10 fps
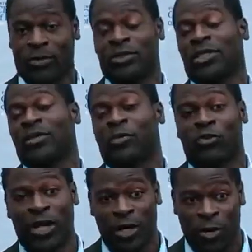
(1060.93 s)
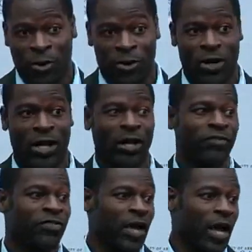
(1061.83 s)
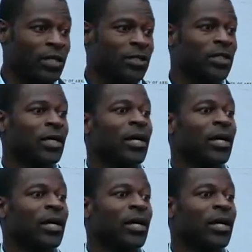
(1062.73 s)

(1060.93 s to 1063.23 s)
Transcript: I was in the Marine Corps, I left that.